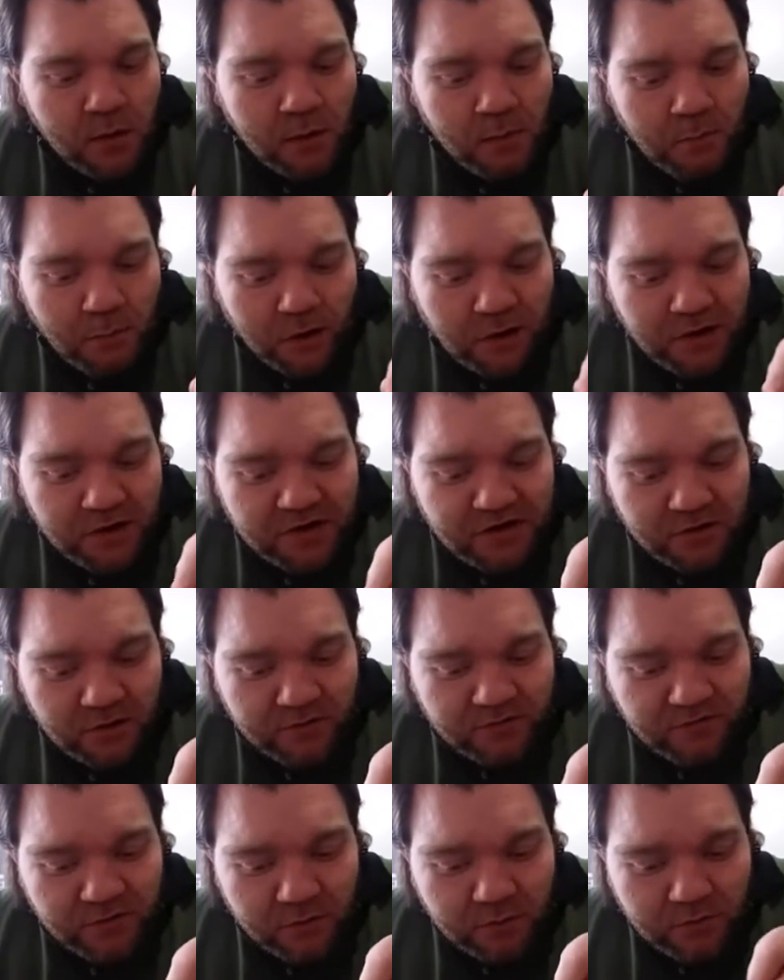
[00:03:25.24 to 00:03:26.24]
by
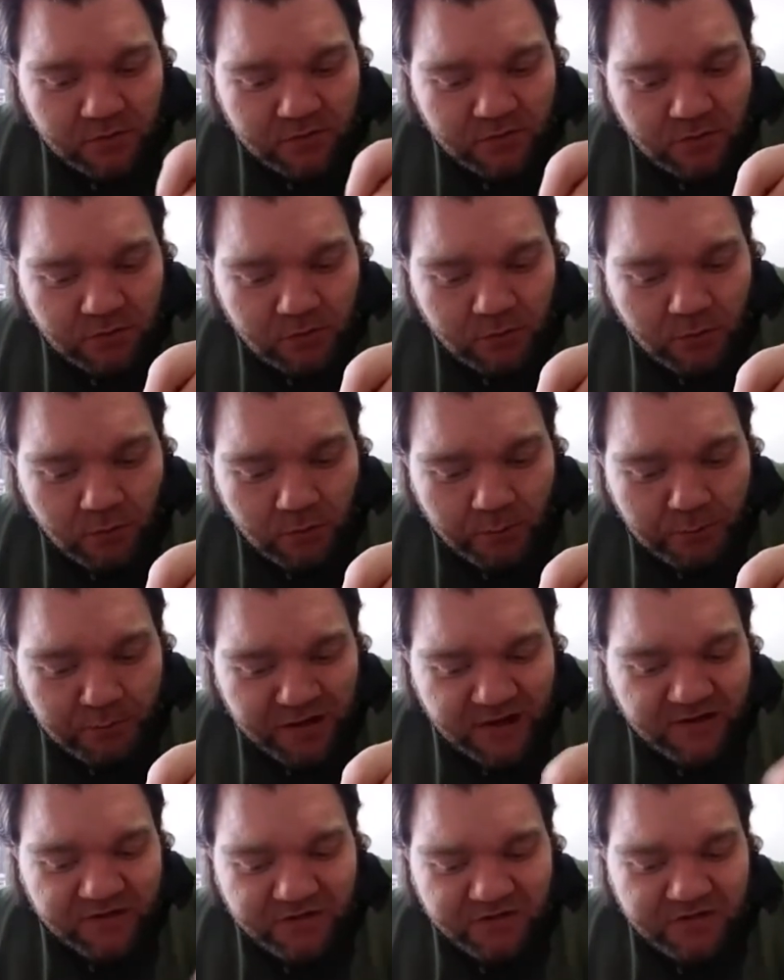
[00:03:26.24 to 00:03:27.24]
itself here one of the little
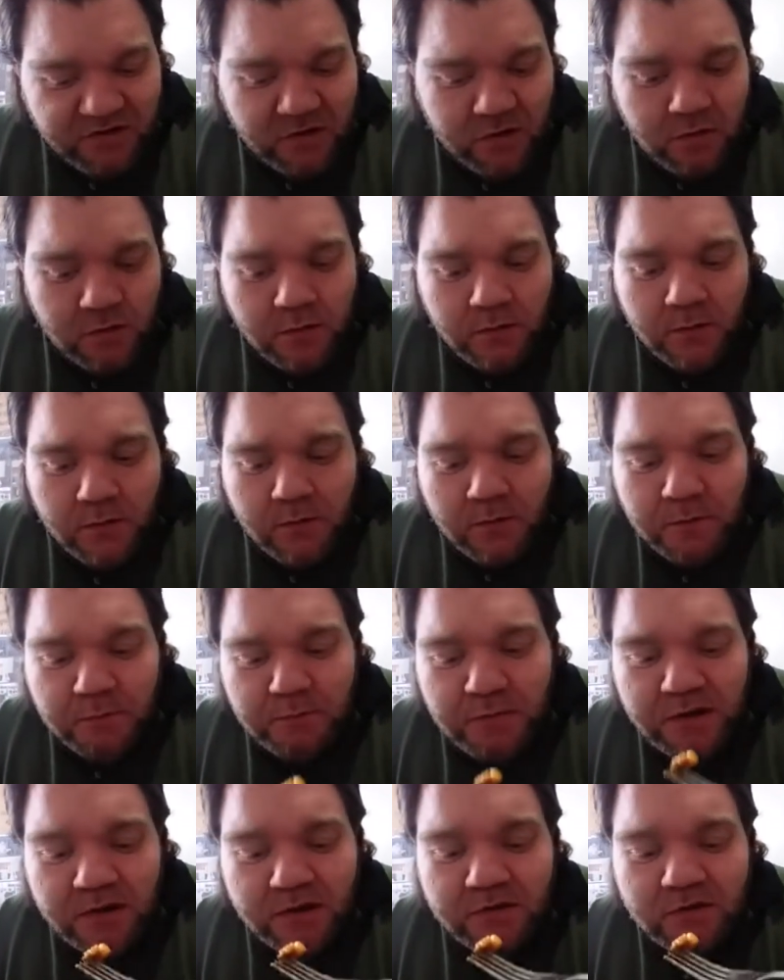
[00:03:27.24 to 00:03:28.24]
beefs
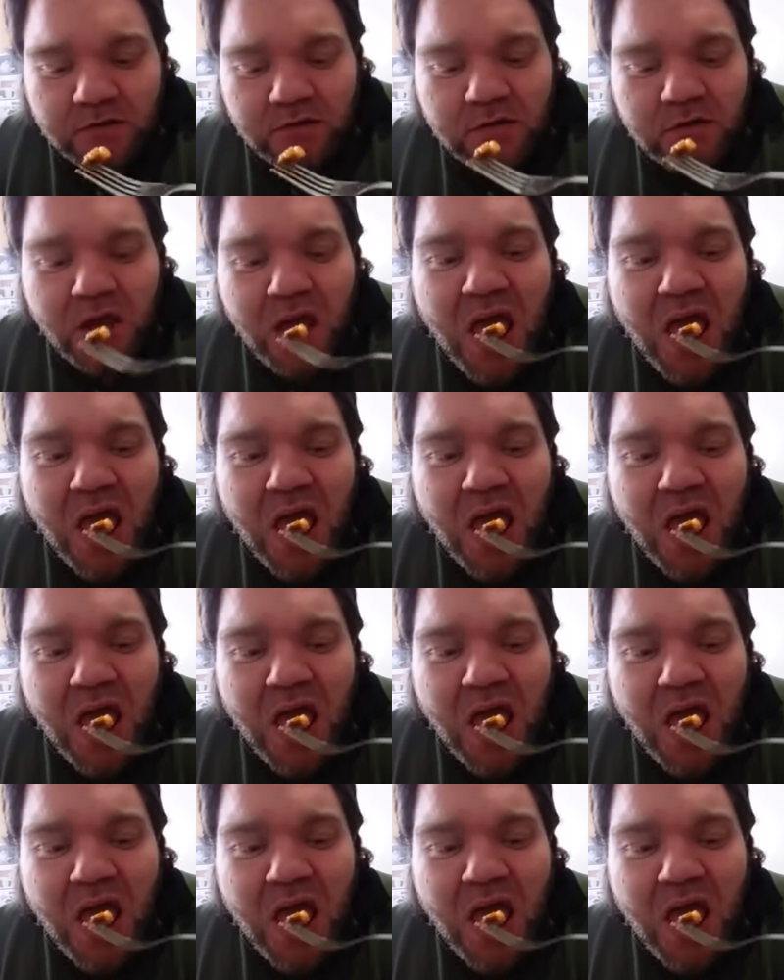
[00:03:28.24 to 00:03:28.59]
pieces.